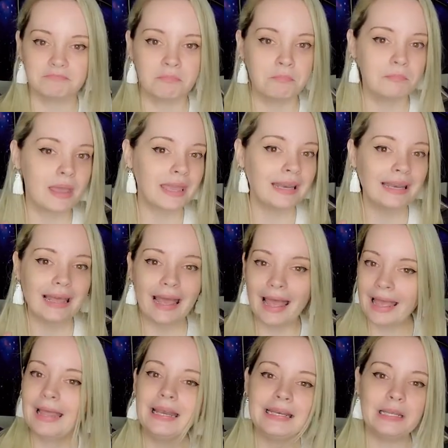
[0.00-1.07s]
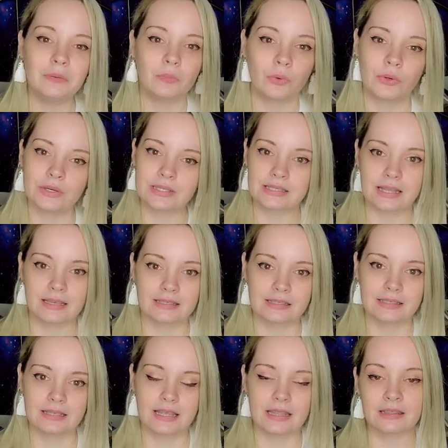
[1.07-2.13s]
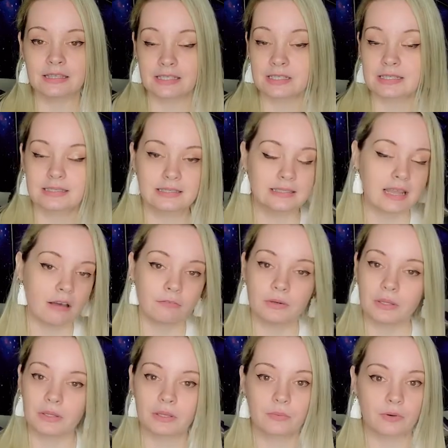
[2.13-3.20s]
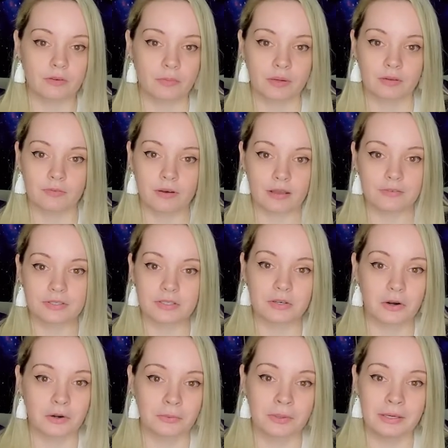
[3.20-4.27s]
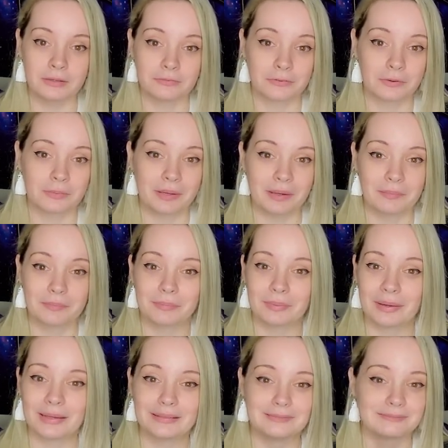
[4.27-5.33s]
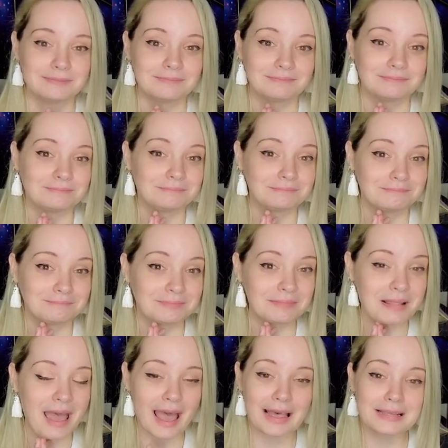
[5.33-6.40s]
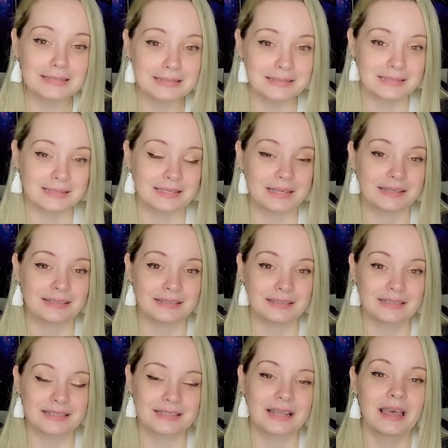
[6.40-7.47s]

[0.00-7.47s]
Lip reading: made any more sense, this definitely would have been a 5-star read for me, but as it stands,